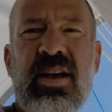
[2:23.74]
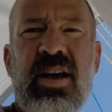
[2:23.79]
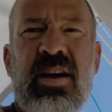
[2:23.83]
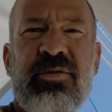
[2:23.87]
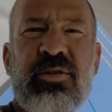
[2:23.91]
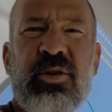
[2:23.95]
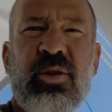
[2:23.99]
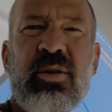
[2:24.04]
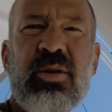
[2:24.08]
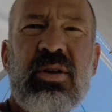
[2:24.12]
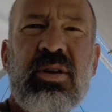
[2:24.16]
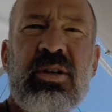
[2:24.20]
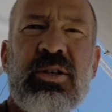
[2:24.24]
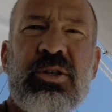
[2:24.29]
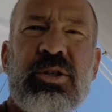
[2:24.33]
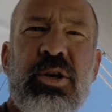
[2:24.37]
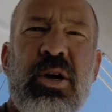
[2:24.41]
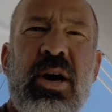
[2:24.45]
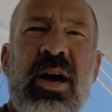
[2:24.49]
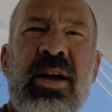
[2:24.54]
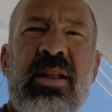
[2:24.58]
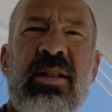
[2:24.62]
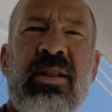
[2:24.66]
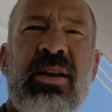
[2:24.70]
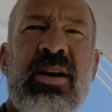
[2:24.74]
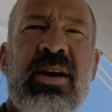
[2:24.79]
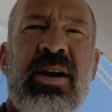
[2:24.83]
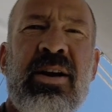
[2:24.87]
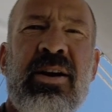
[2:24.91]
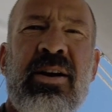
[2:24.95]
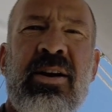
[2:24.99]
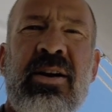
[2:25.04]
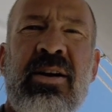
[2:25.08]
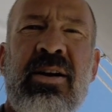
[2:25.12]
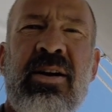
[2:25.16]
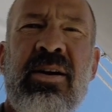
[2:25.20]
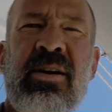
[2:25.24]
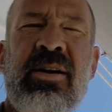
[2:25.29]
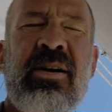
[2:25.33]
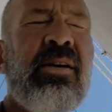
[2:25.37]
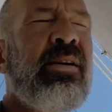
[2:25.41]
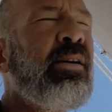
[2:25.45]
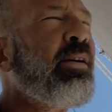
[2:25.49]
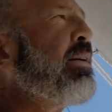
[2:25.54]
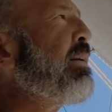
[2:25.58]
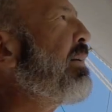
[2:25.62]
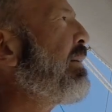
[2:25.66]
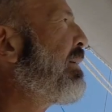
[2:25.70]
After a little trial and error,
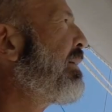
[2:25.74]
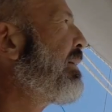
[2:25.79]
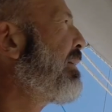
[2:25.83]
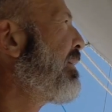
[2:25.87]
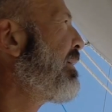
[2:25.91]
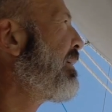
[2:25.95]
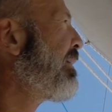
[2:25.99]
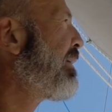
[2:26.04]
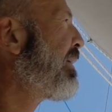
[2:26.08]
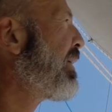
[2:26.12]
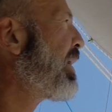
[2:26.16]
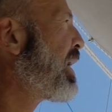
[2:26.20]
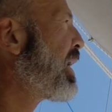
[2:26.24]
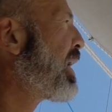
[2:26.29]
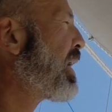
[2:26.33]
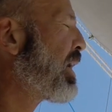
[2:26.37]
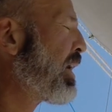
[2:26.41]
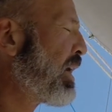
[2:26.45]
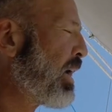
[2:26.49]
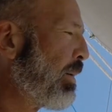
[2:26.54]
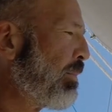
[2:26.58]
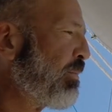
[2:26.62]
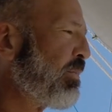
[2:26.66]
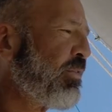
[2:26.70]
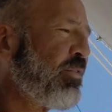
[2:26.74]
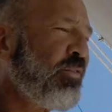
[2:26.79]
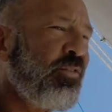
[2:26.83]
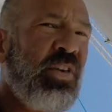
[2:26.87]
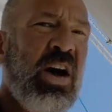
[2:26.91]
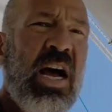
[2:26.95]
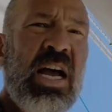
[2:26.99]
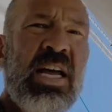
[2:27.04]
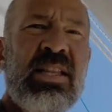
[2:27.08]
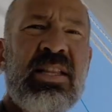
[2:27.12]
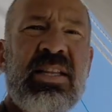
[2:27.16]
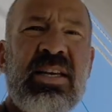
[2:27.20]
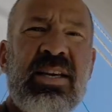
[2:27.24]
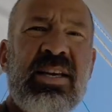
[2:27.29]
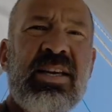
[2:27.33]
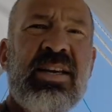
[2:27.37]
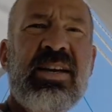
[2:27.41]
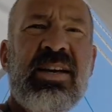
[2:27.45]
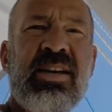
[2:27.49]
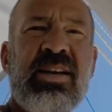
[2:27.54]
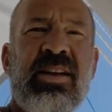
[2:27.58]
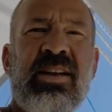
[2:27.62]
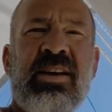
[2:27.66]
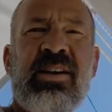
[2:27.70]
uh, I'm finally
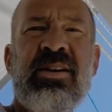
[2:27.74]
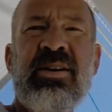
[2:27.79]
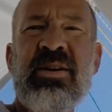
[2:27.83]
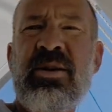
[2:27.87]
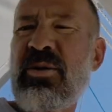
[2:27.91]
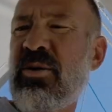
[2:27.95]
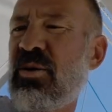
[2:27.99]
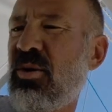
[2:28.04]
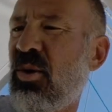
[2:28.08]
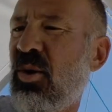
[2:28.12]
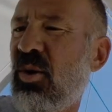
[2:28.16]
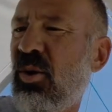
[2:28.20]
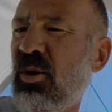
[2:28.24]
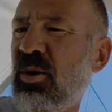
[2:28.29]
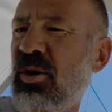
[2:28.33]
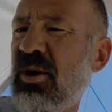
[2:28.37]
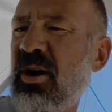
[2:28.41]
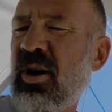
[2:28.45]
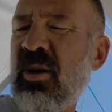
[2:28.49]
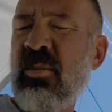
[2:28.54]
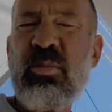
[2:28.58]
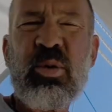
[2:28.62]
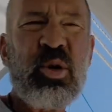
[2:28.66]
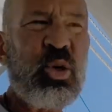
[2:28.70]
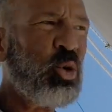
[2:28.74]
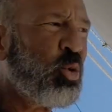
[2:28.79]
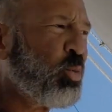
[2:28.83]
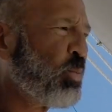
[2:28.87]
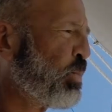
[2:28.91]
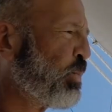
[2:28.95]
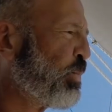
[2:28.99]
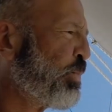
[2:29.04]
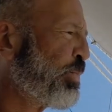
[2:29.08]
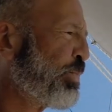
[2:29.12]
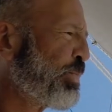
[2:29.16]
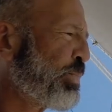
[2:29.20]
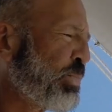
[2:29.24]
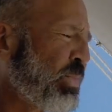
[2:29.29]
going to cut another hole in our boom.